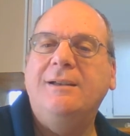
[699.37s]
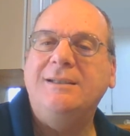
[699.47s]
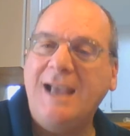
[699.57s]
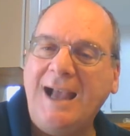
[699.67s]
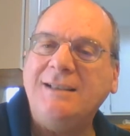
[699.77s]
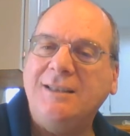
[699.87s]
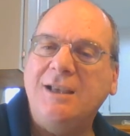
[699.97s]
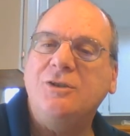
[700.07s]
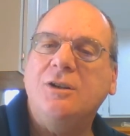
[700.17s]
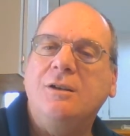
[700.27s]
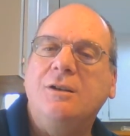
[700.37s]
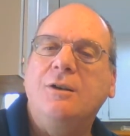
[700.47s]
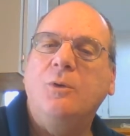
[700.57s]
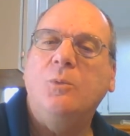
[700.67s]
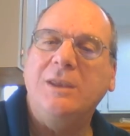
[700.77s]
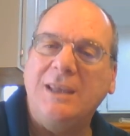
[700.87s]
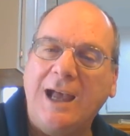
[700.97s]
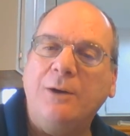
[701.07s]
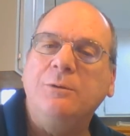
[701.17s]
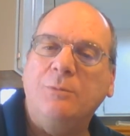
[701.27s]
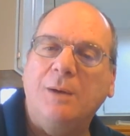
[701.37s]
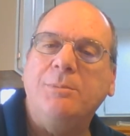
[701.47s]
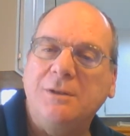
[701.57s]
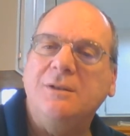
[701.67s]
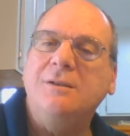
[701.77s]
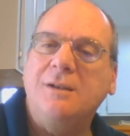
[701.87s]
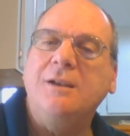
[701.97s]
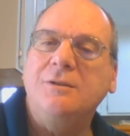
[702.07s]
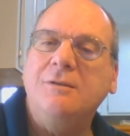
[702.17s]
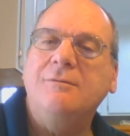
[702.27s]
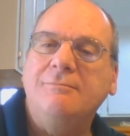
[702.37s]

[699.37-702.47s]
Taxation without representation.